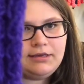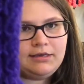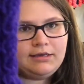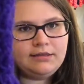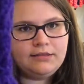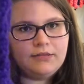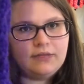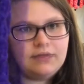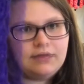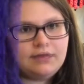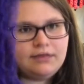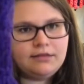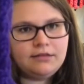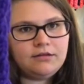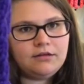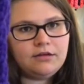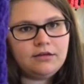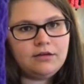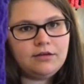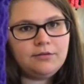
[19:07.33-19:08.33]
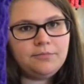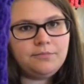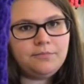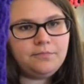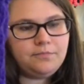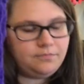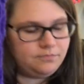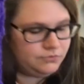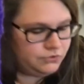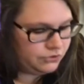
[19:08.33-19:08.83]
in the
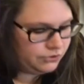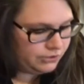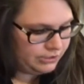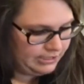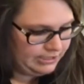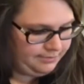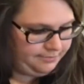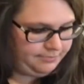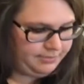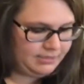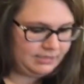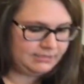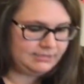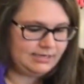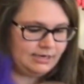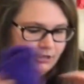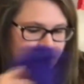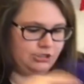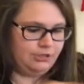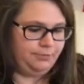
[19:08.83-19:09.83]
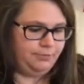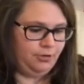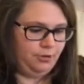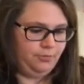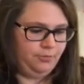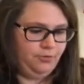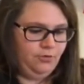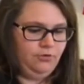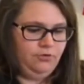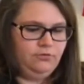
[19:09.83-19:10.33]
screen, but it's actually
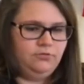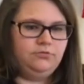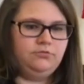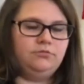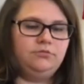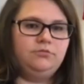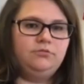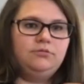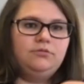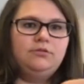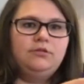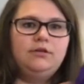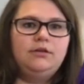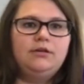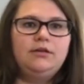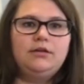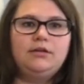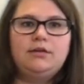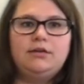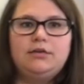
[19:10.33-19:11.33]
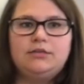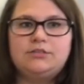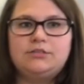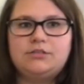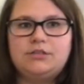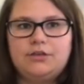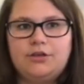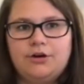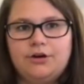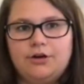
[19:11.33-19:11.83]
purple. Here's
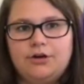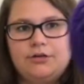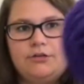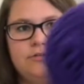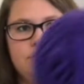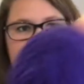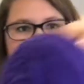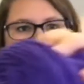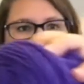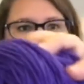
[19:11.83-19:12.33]
the yarn.